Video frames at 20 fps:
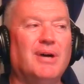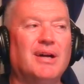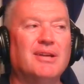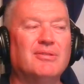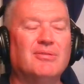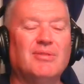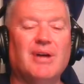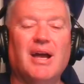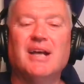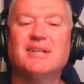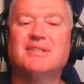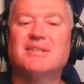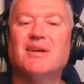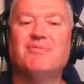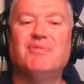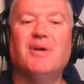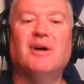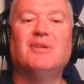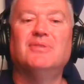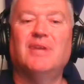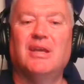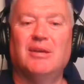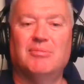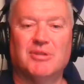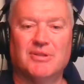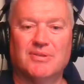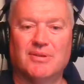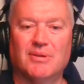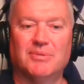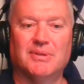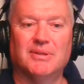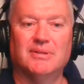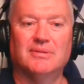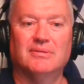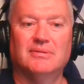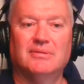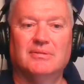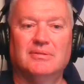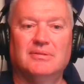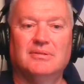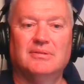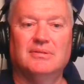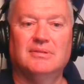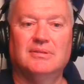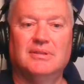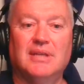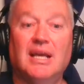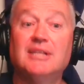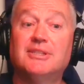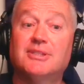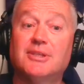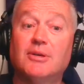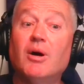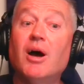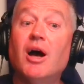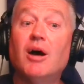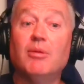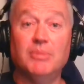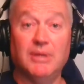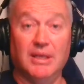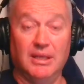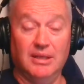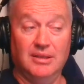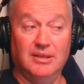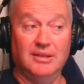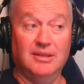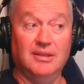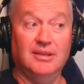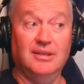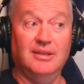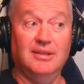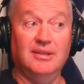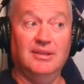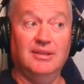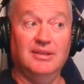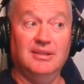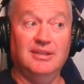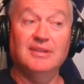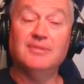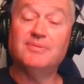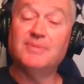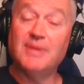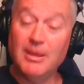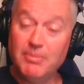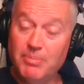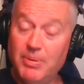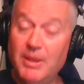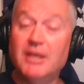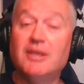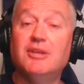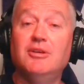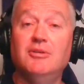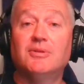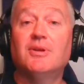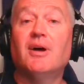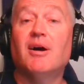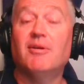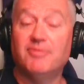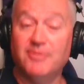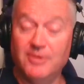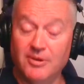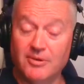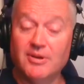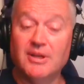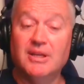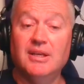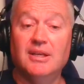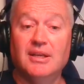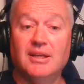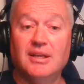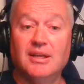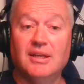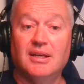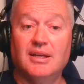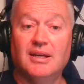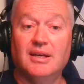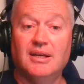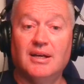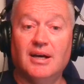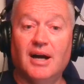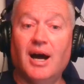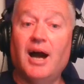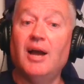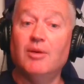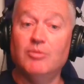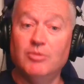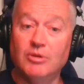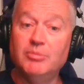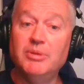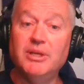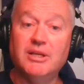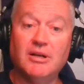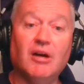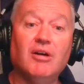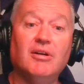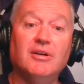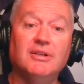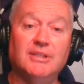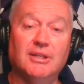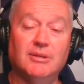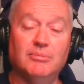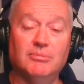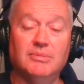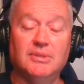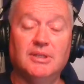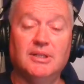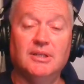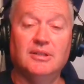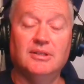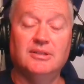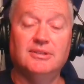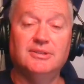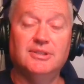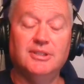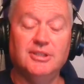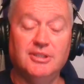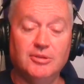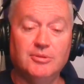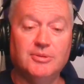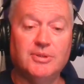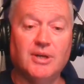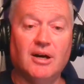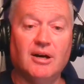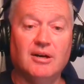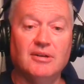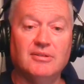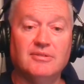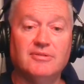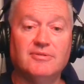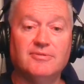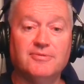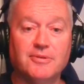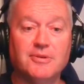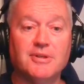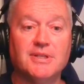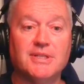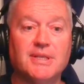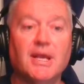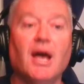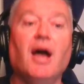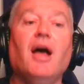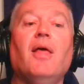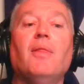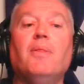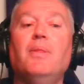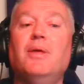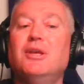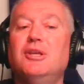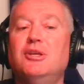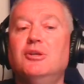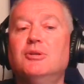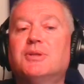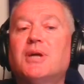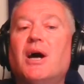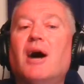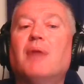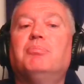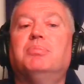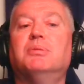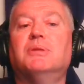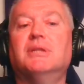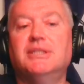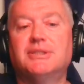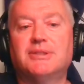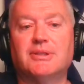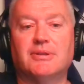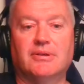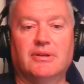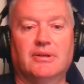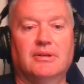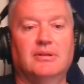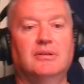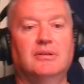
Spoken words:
I don't know, XFL name or something. And so help me. If they pick Utah Fury, I will be calling them the Utah Furries. The Utah Blizzard.